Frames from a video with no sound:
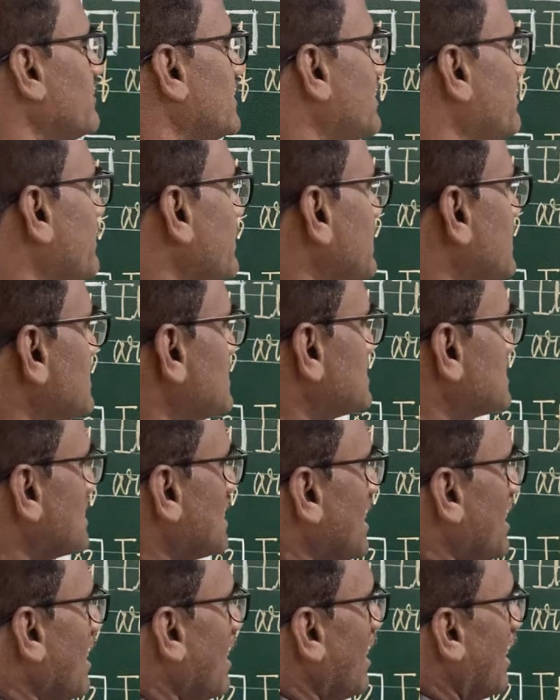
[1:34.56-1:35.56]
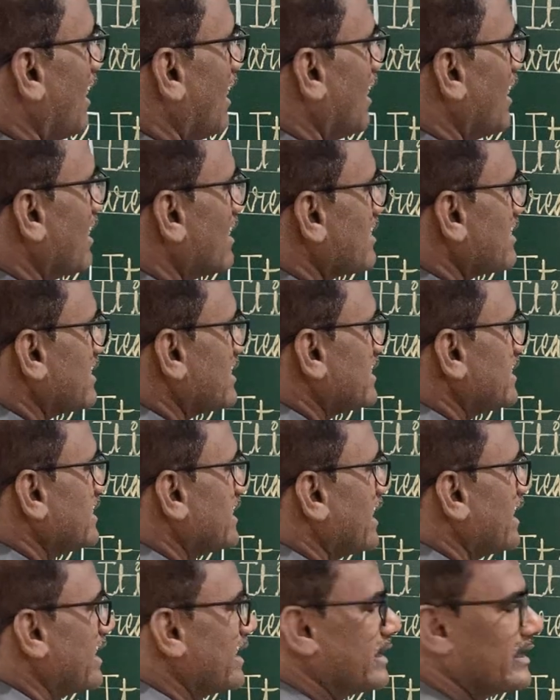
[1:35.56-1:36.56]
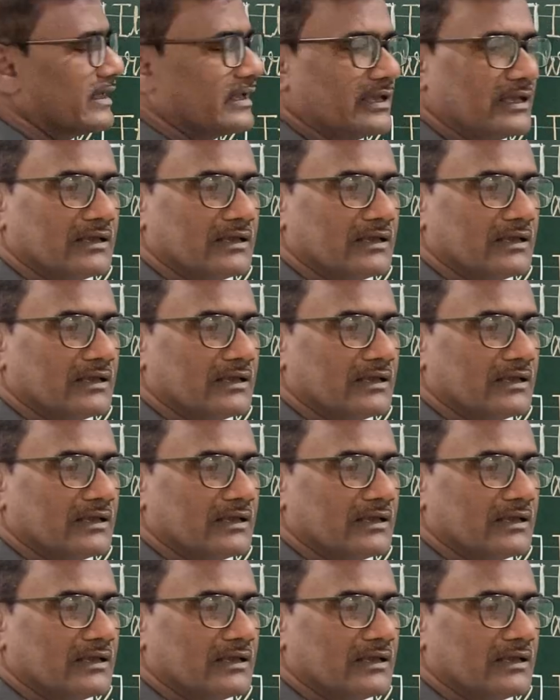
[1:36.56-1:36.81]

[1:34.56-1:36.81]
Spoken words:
That means RDA